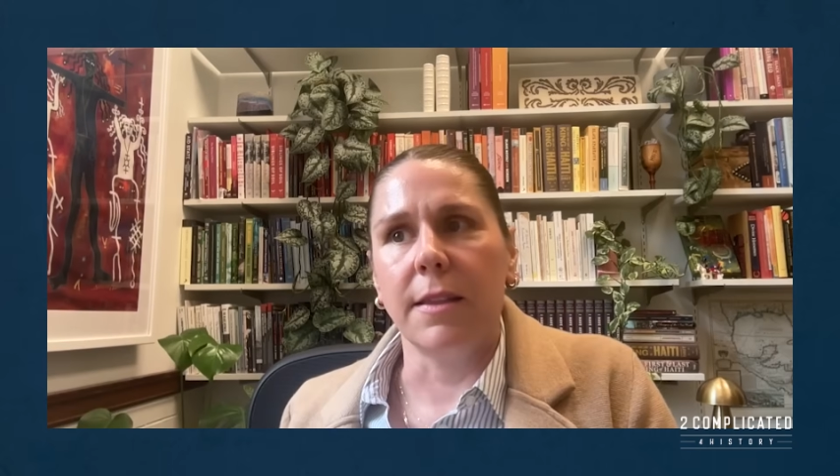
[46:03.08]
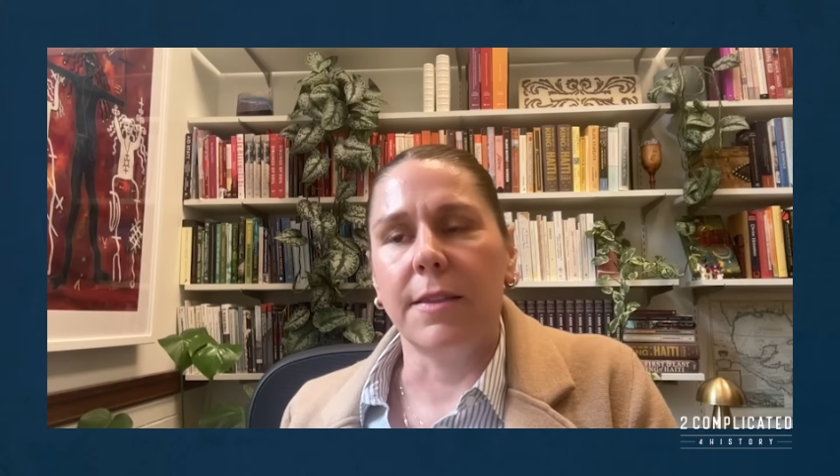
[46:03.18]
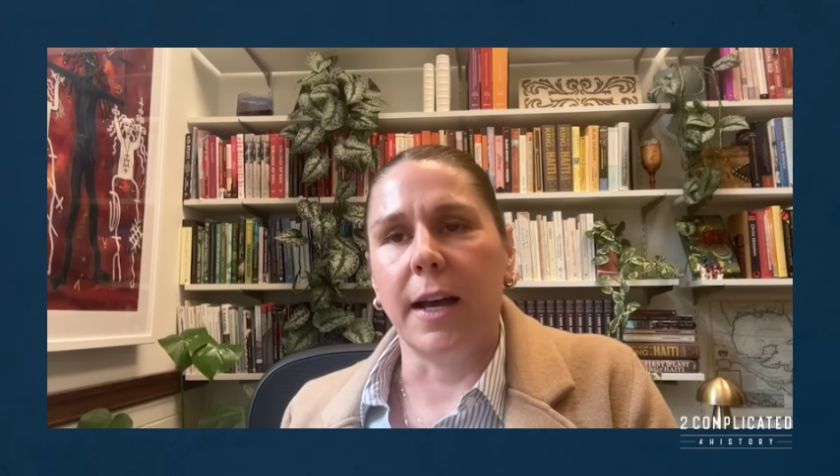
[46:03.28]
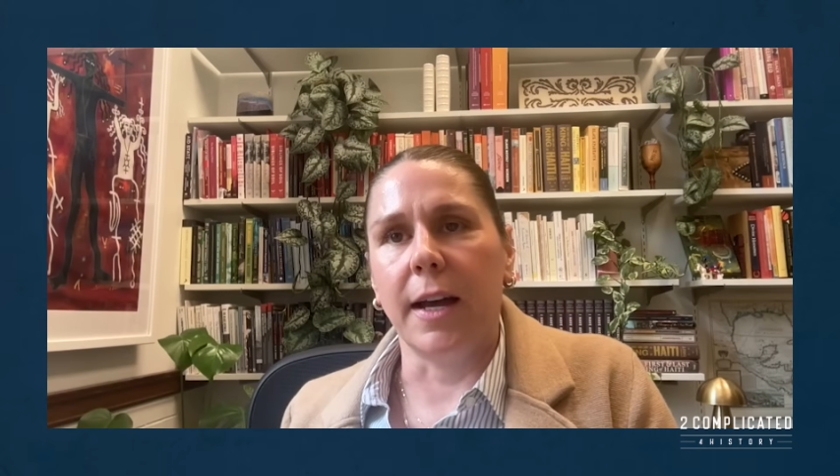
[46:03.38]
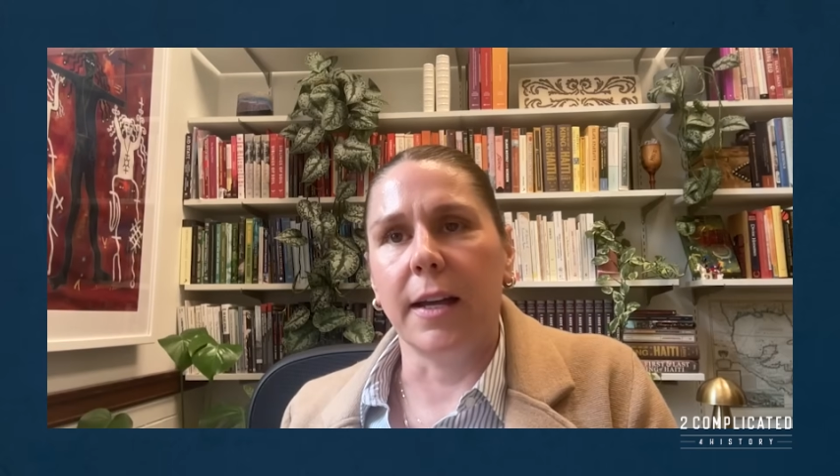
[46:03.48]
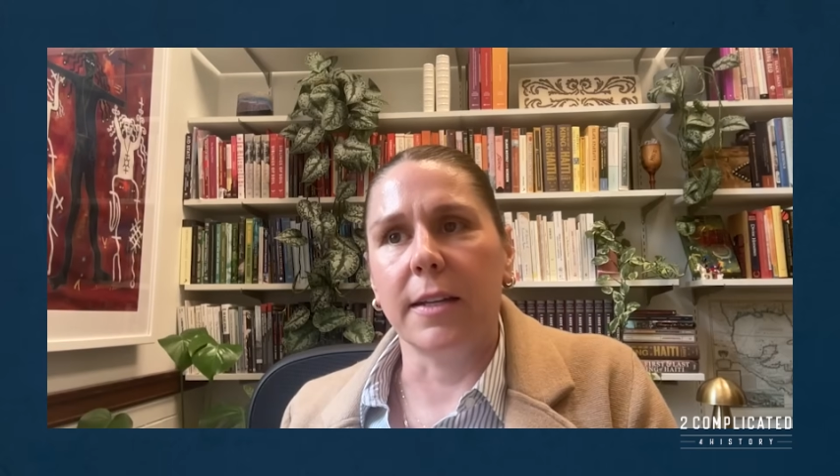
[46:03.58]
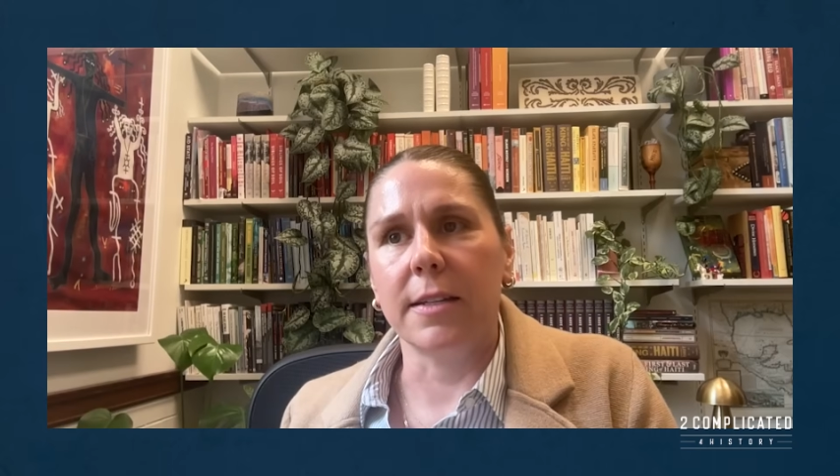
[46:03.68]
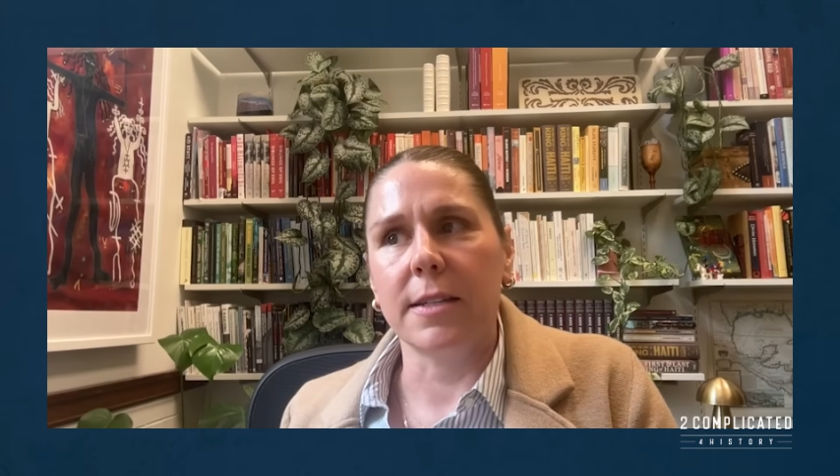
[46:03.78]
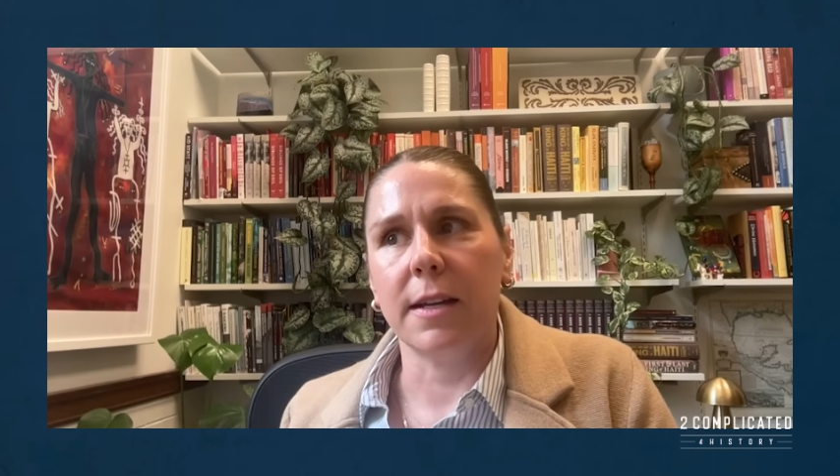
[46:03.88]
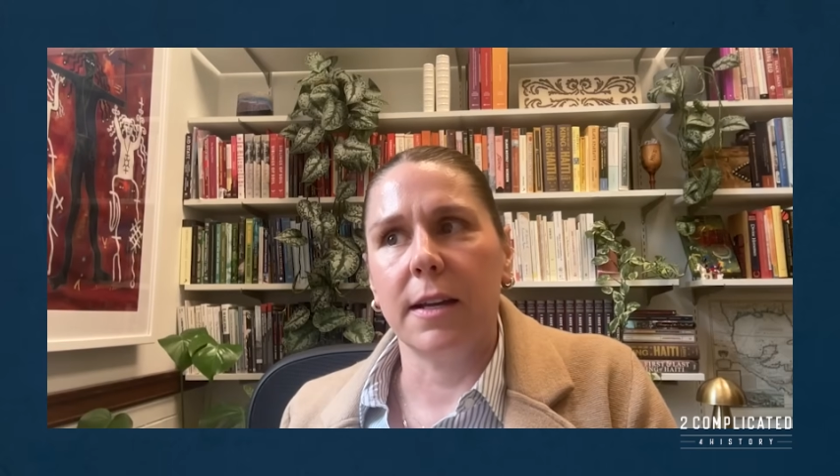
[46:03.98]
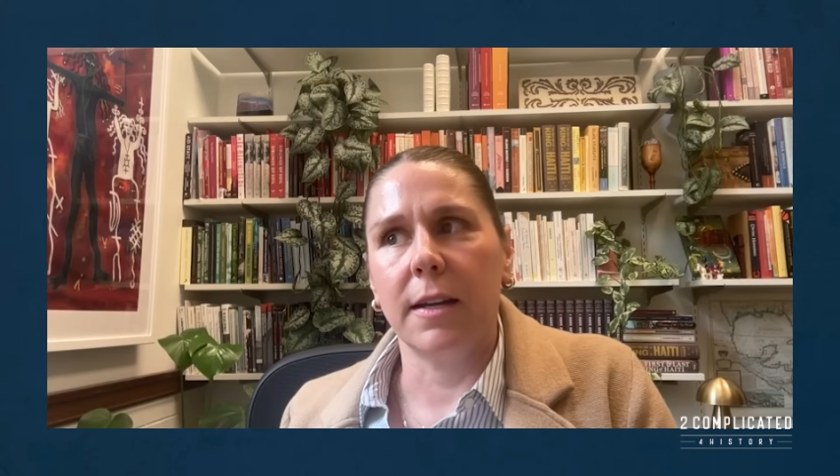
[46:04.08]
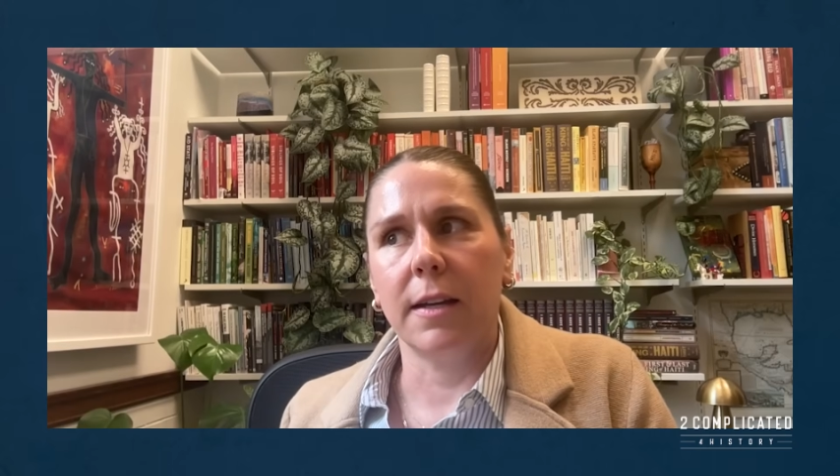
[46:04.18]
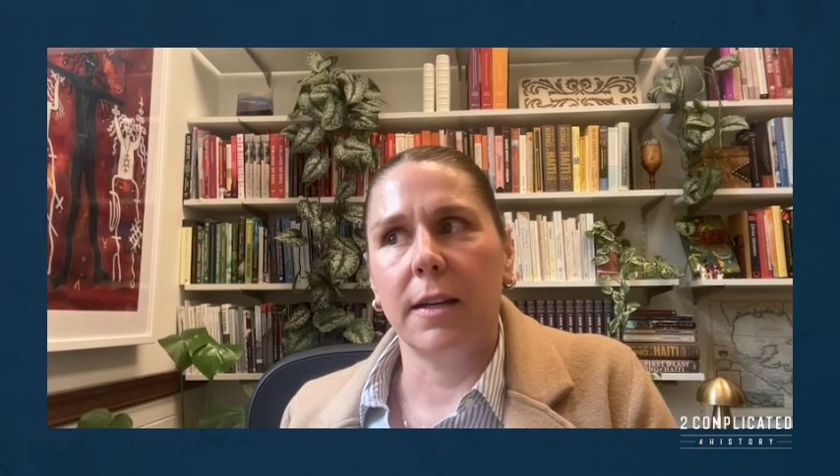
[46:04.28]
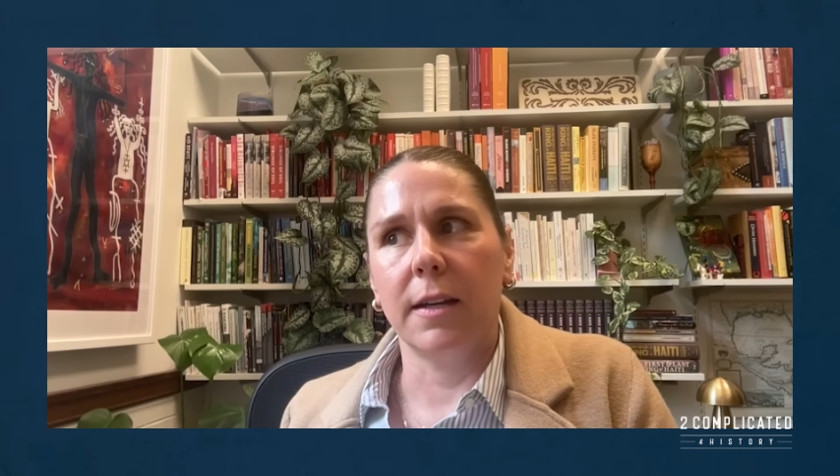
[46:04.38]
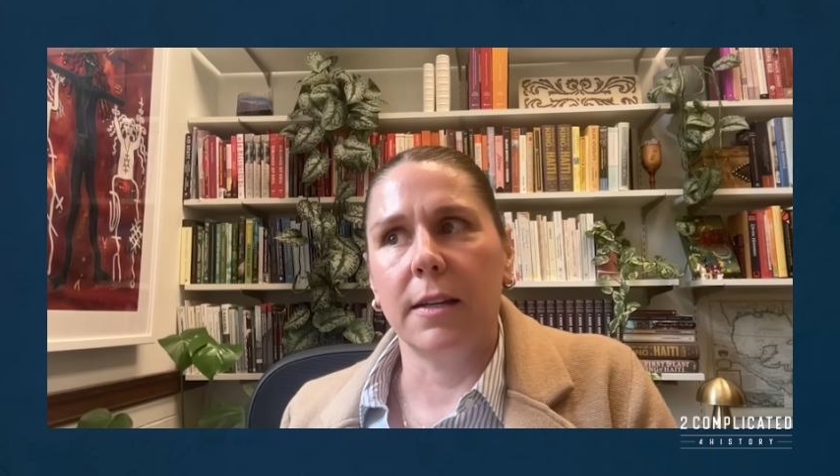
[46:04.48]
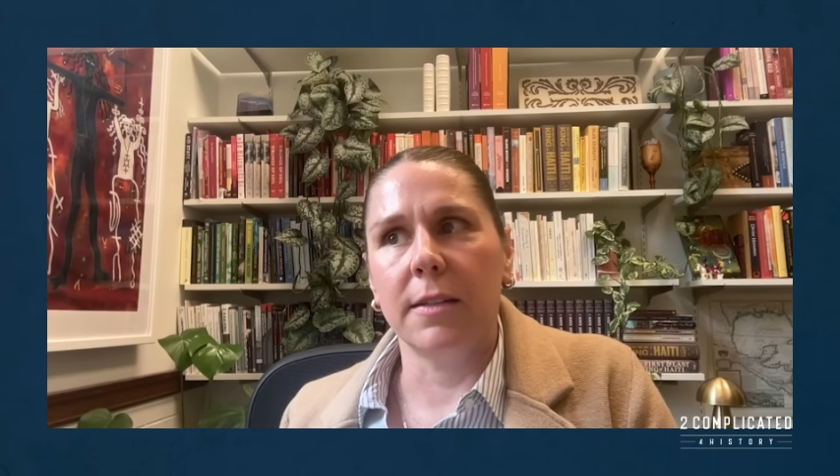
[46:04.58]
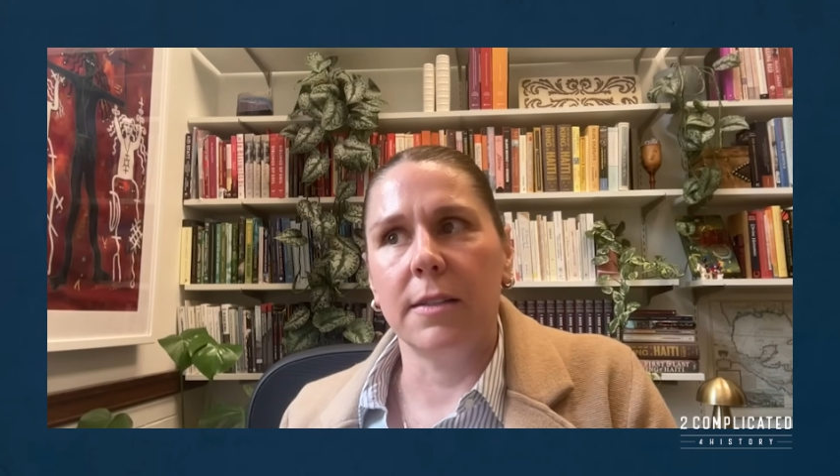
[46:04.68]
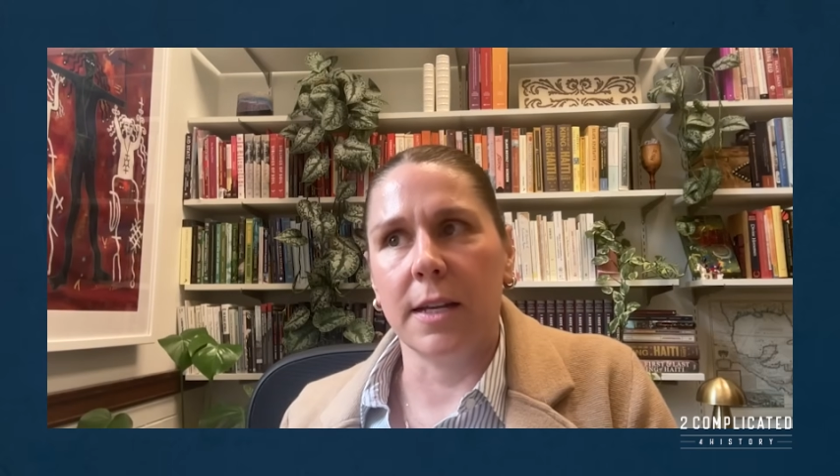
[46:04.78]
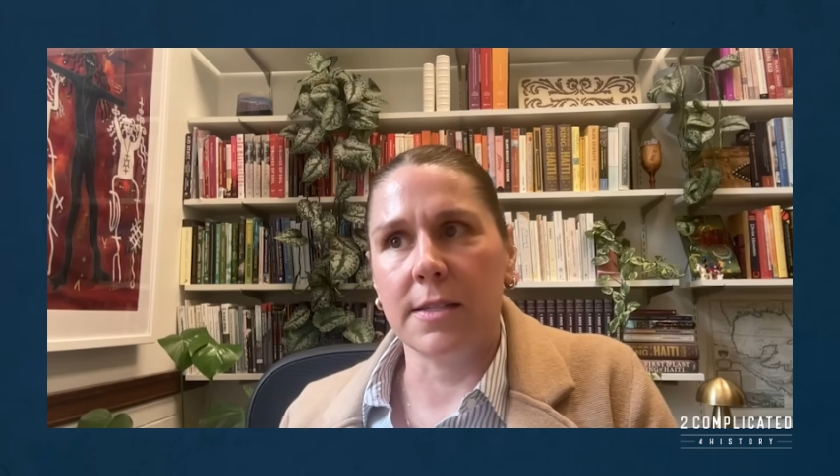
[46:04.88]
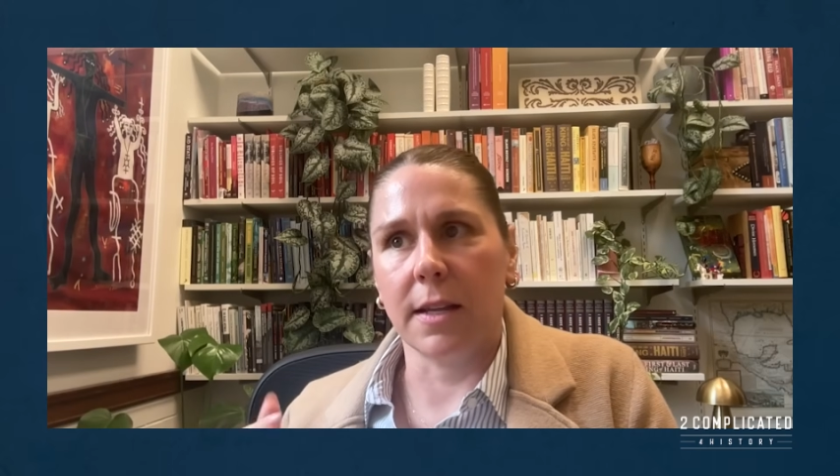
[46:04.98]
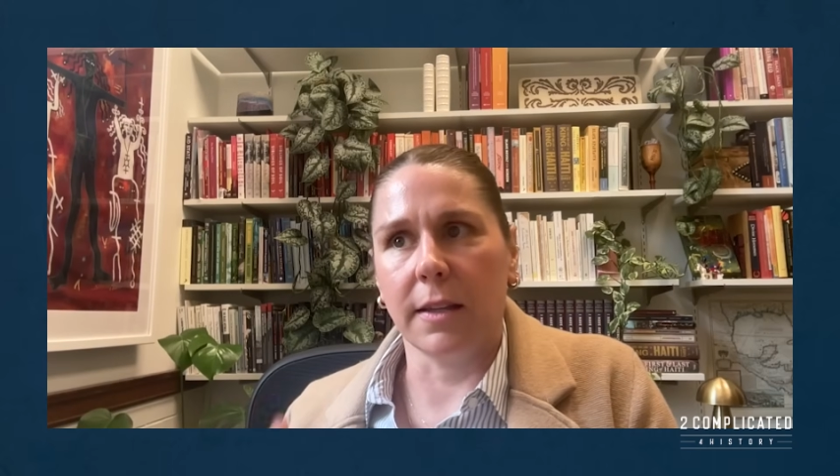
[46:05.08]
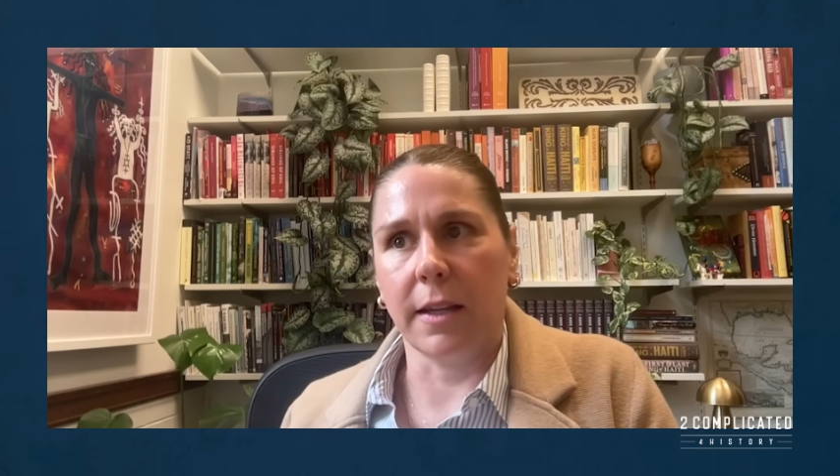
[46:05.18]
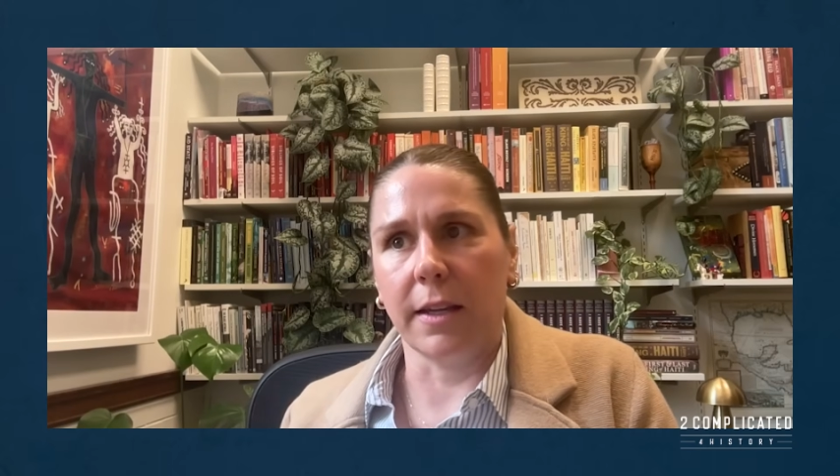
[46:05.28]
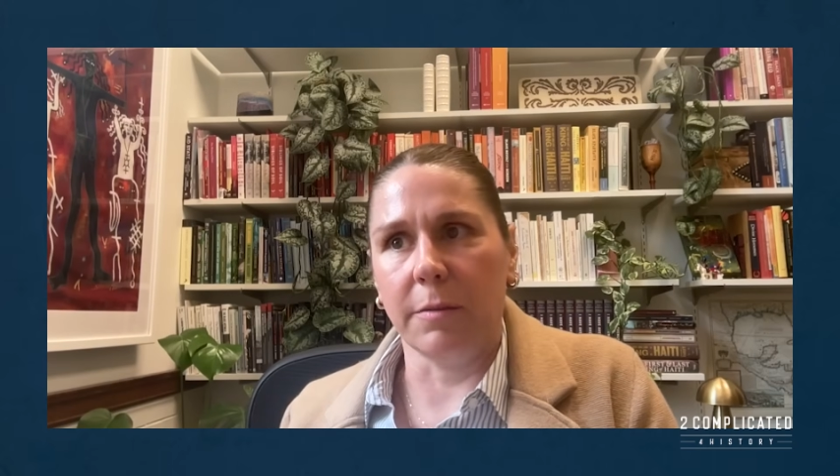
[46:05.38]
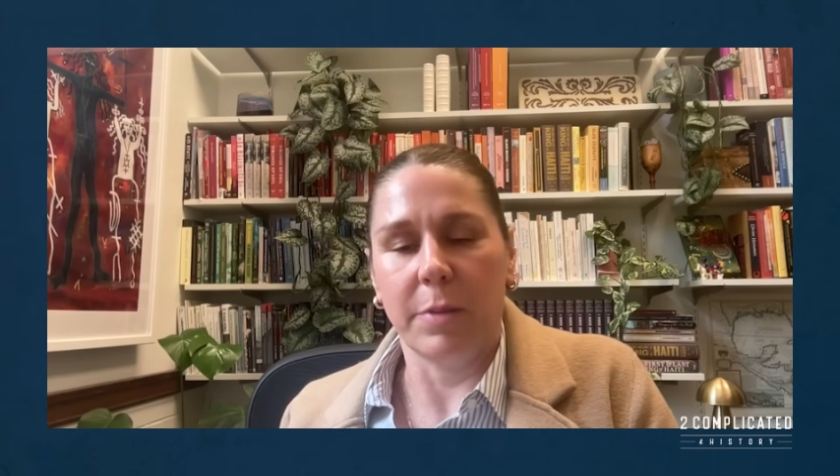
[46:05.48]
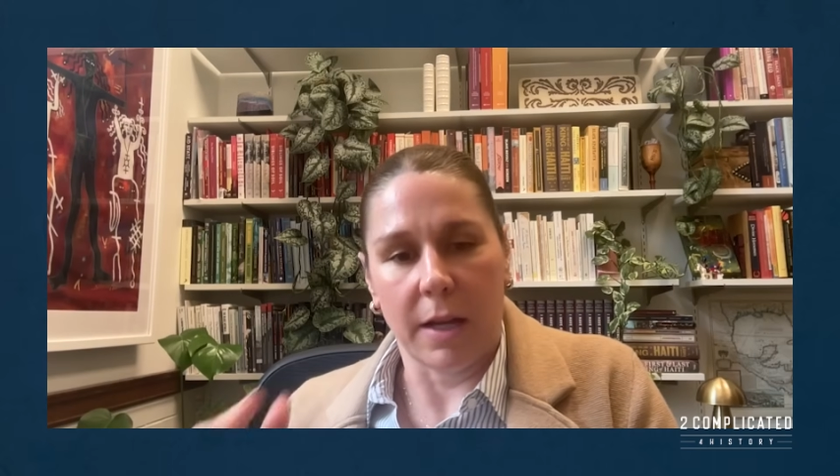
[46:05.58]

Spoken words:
that Dessalines,